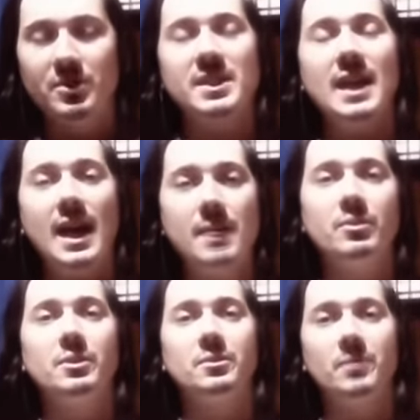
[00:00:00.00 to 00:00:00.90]
just
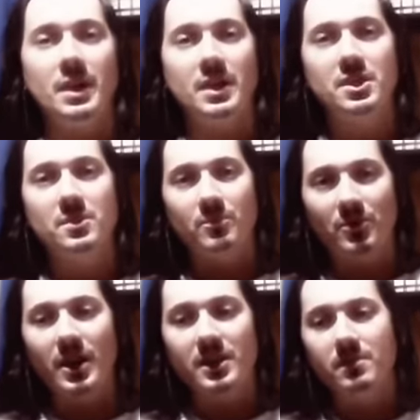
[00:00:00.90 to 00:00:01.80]
able to
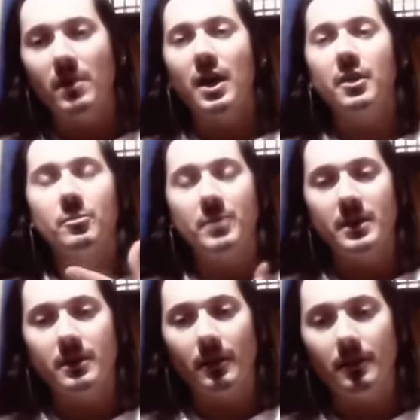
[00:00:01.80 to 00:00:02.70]
express my
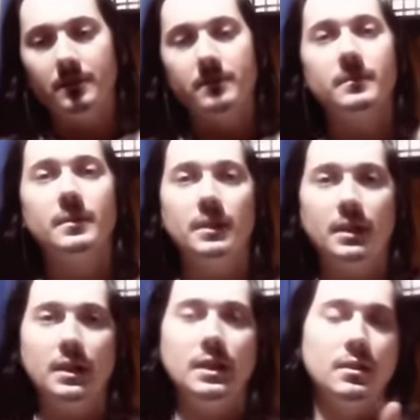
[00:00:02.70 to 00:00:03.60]
opinion
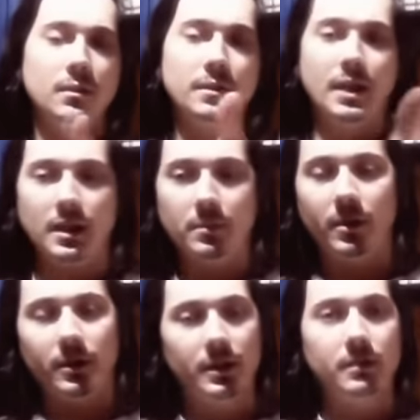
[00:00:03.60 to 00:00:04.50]
on any
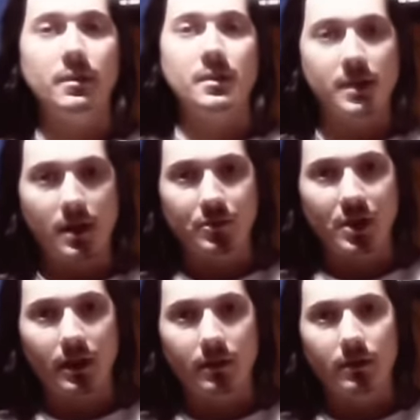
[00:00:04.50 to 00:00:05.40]
particular
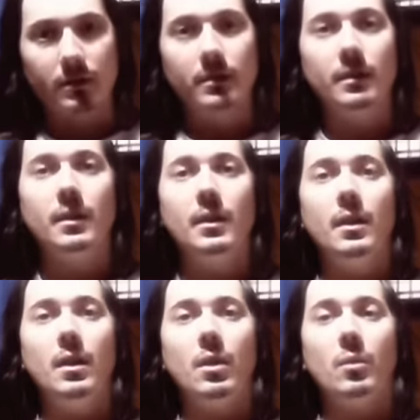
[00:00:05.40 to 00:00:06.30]
subject
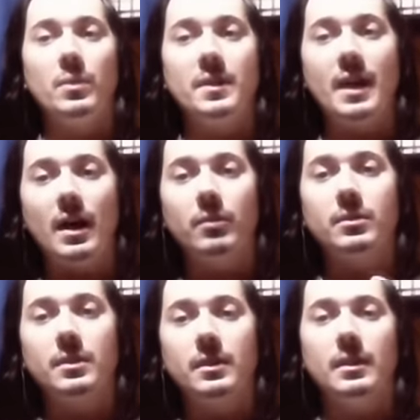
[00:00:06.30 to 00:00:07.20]

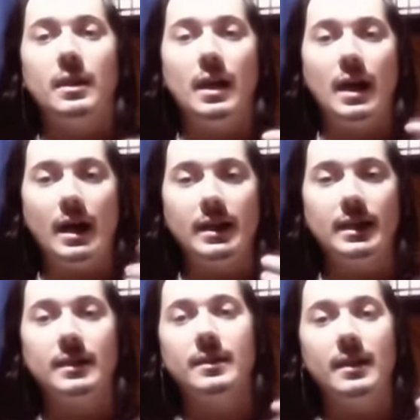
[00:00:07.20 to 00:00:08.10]
without
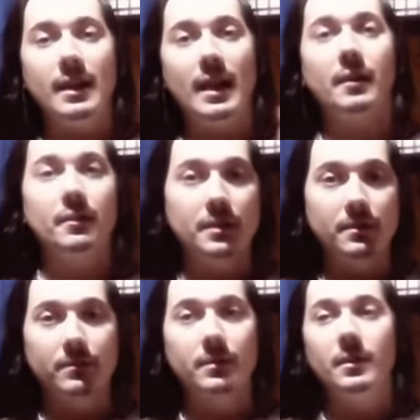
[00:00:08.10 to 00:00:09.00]
any
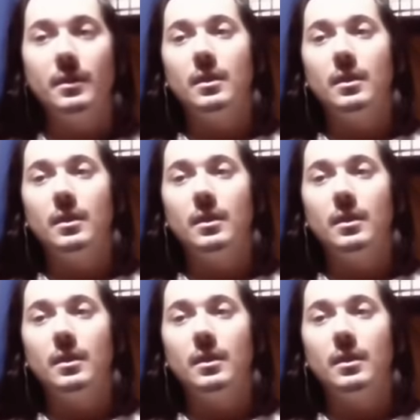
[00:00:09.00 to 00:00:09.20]
negative